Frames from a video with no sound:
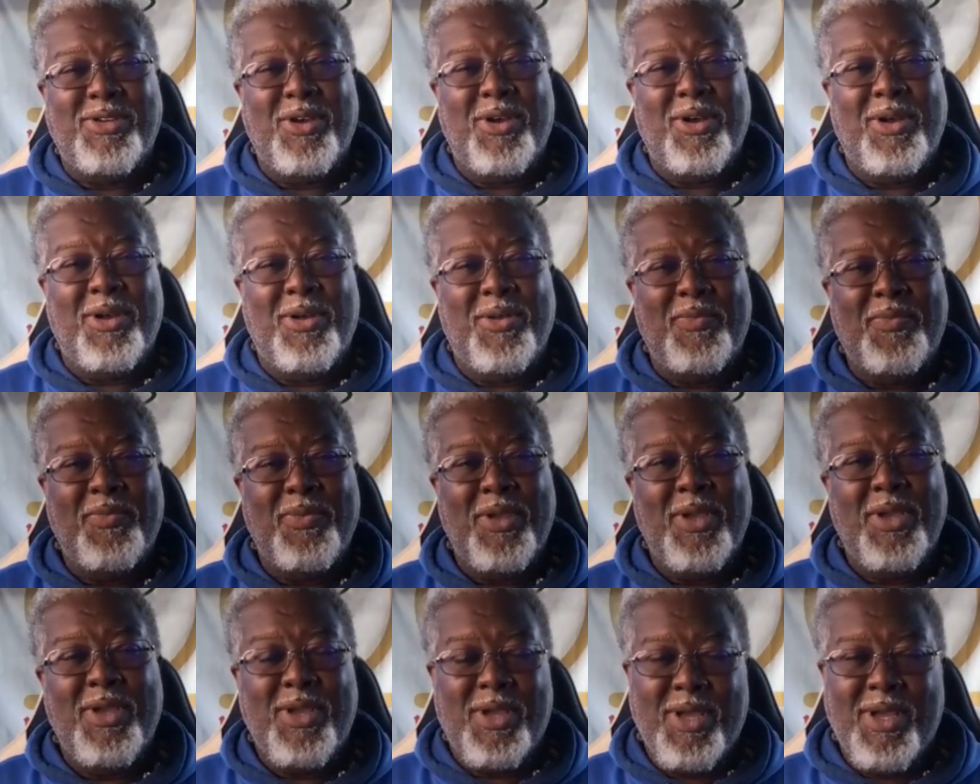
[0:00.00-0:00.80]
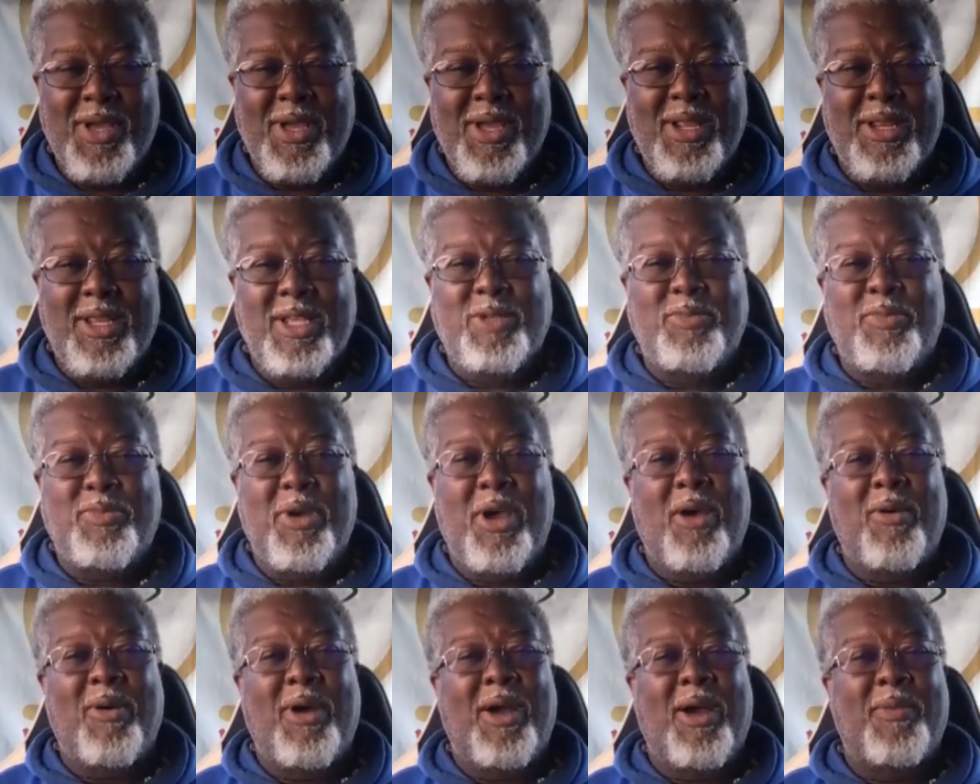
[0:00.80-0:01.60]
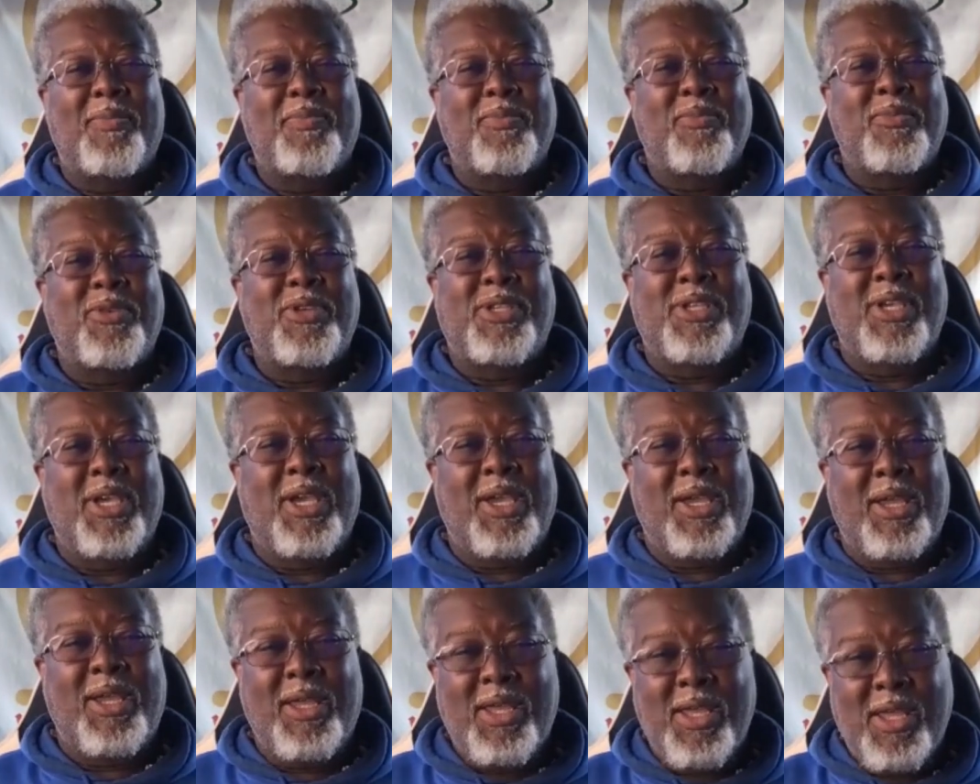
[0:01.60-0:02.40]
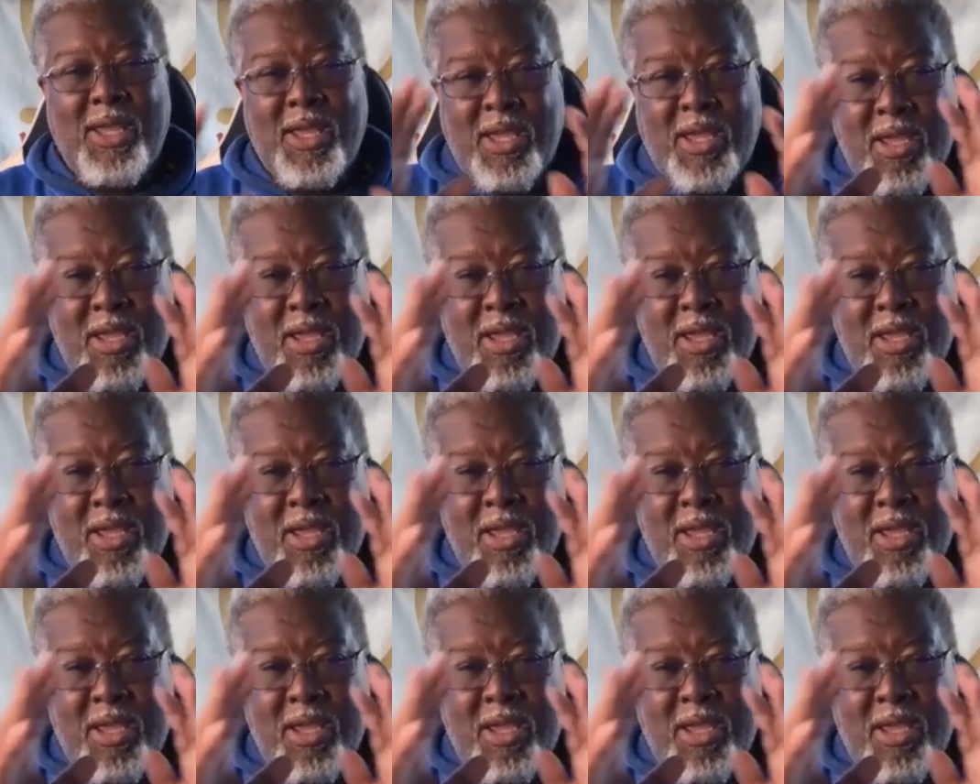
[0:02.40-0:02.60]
y'all. Let's bow out. Let me say